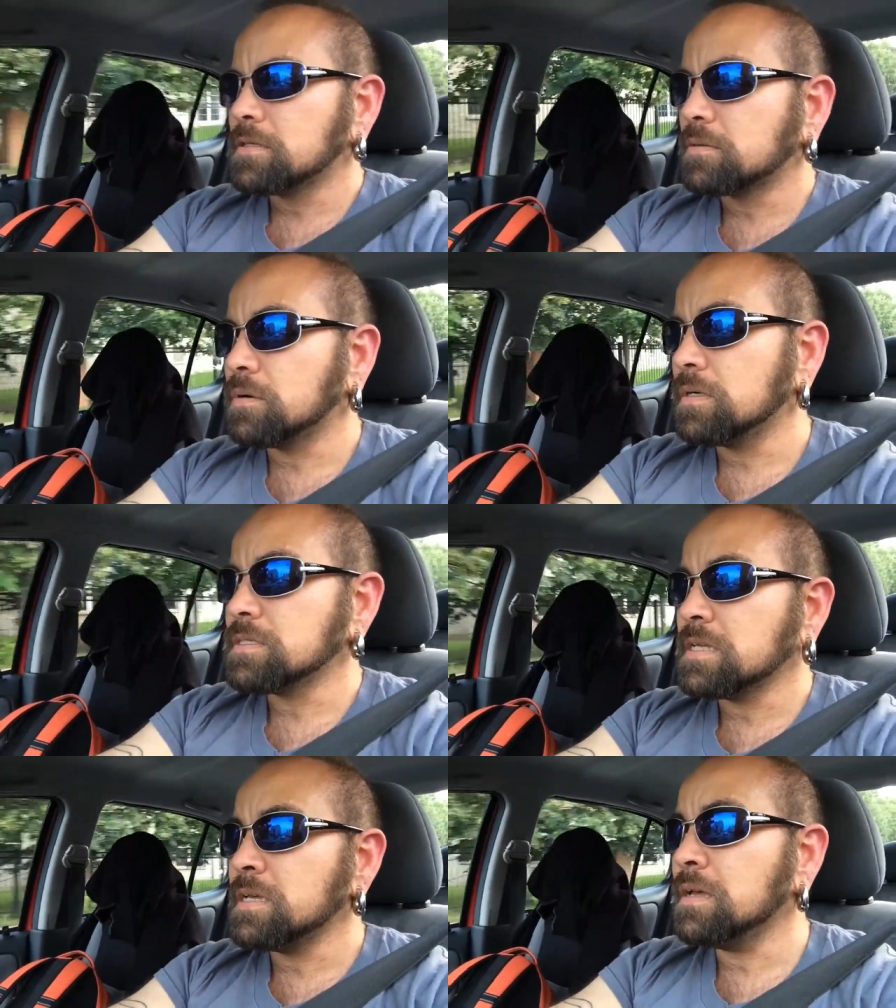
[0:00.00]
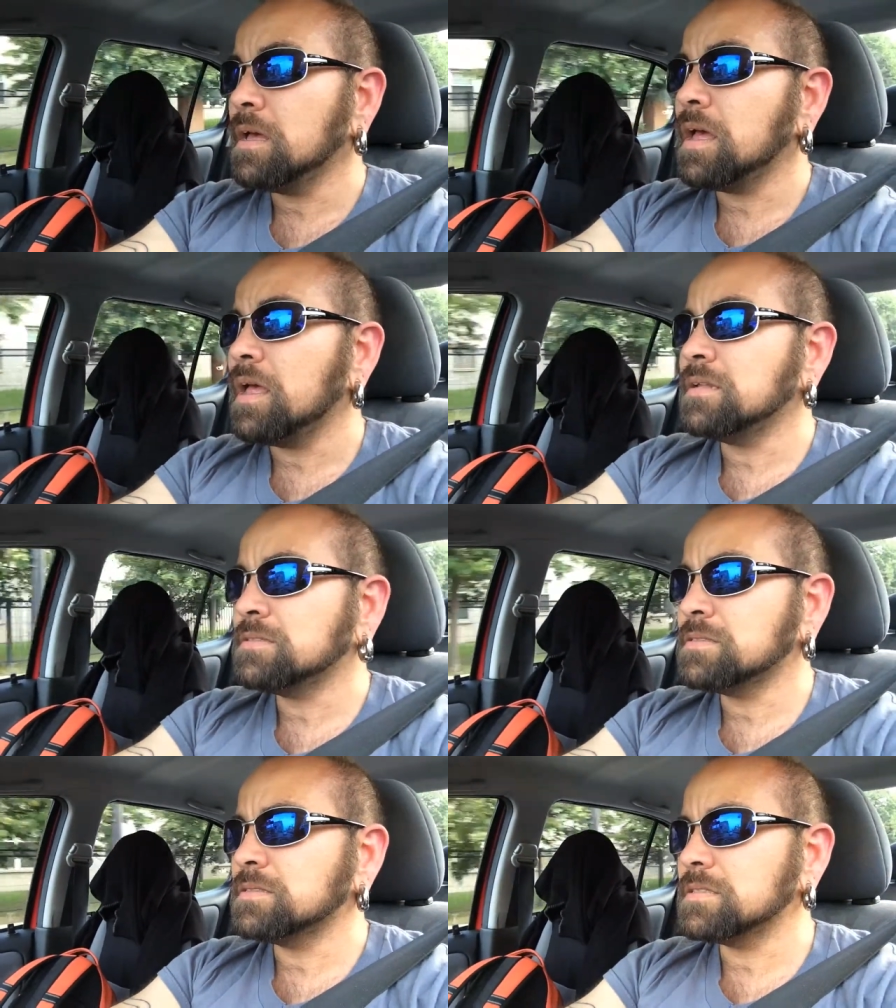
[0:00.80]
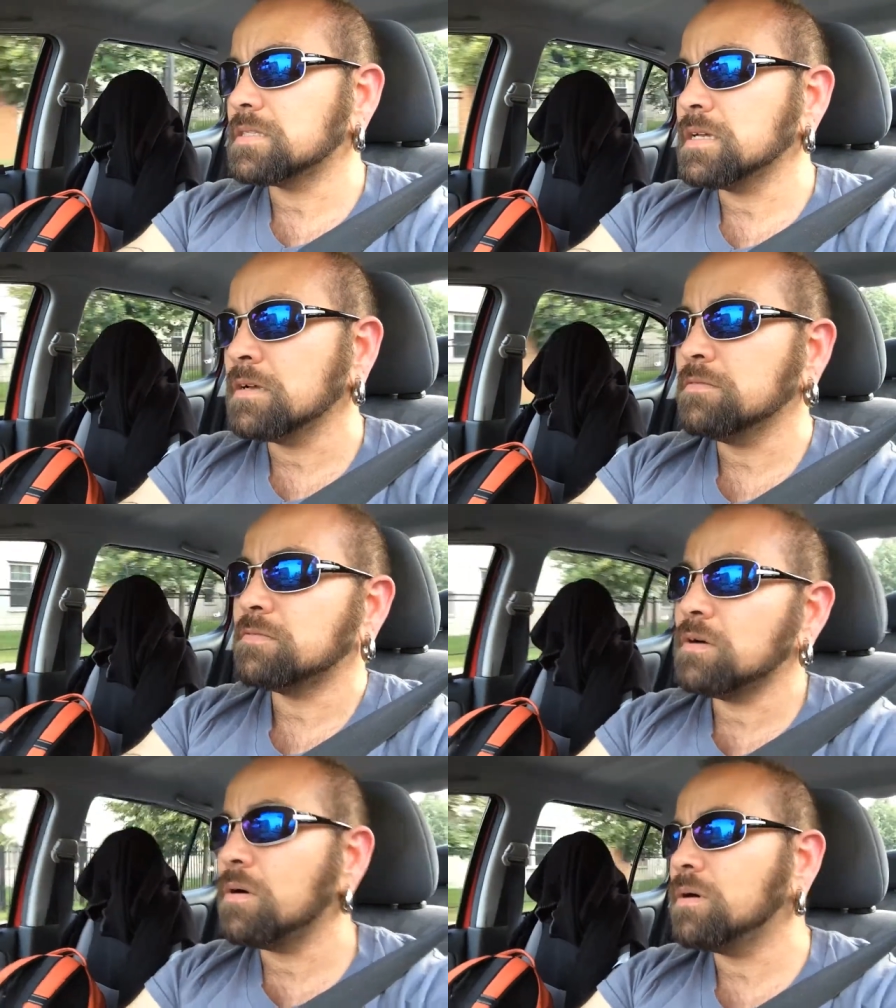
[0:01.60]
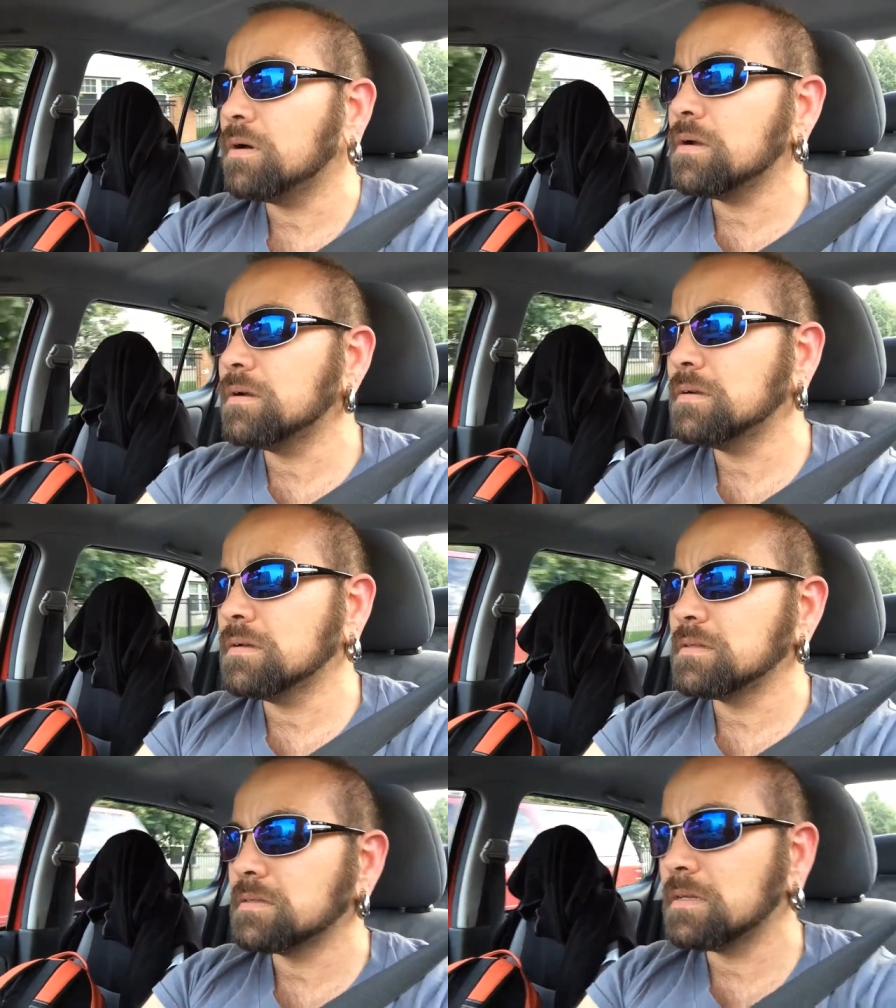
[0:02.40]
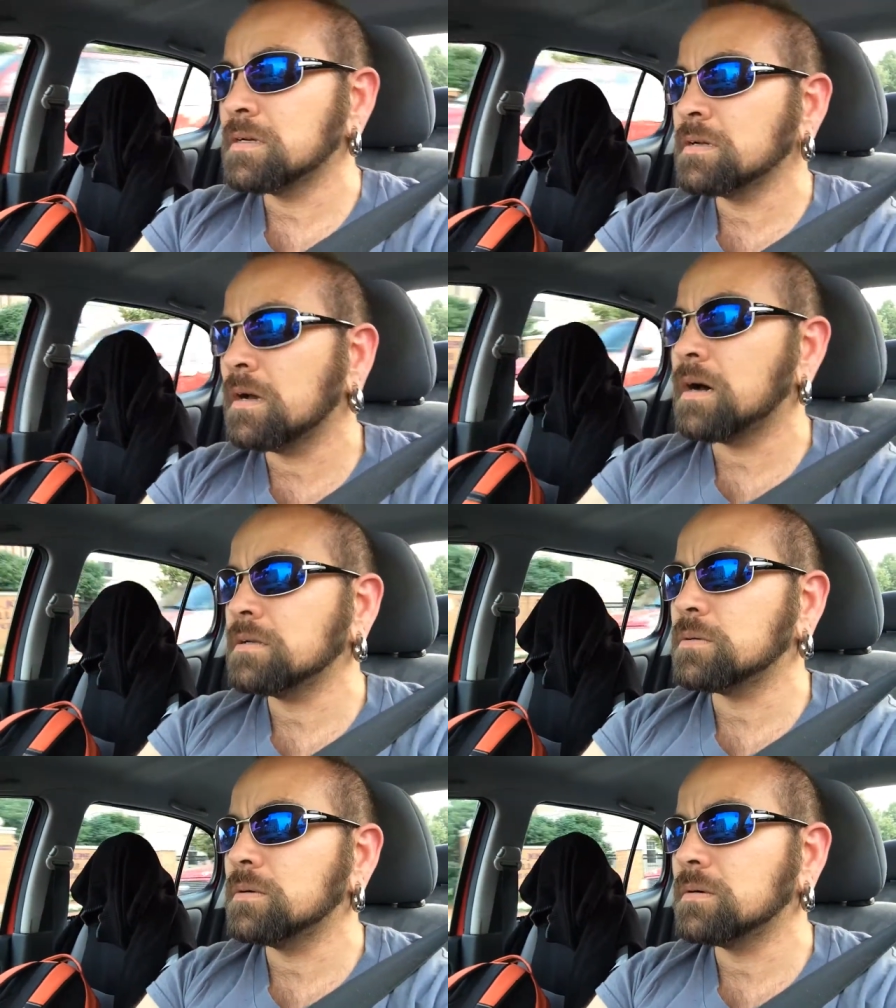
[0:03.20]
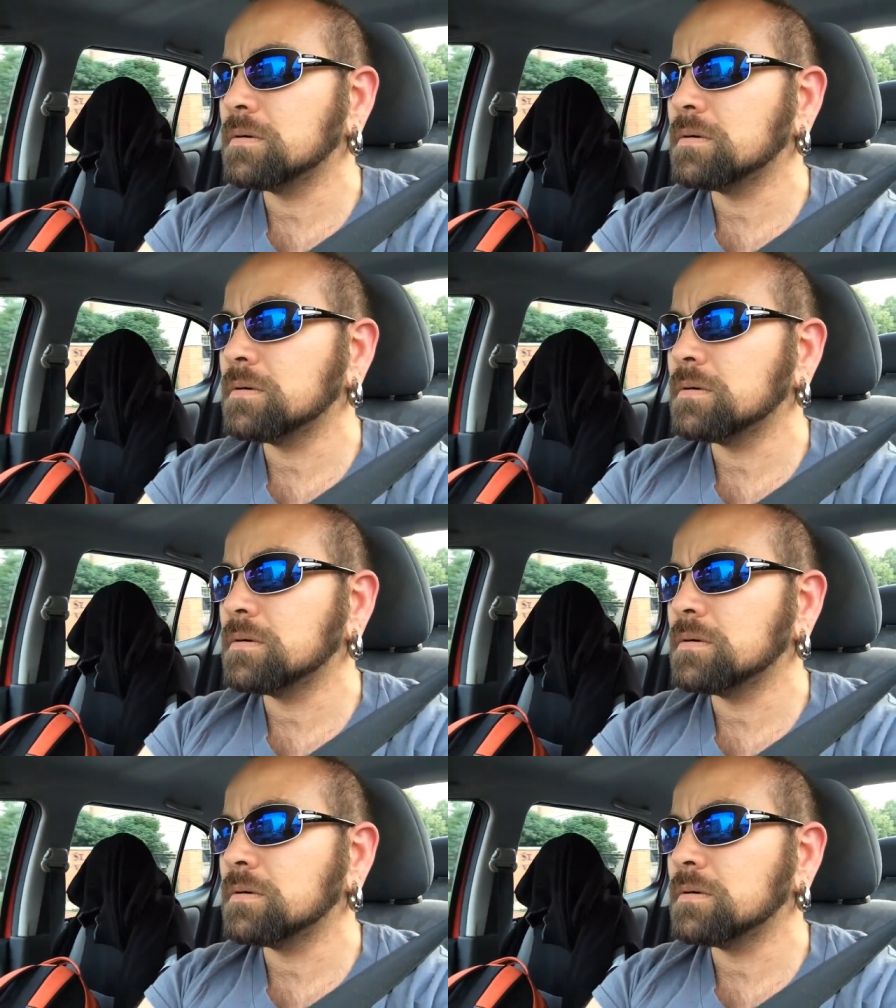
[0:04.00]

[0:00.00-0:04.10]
Twas the ending for Don Gato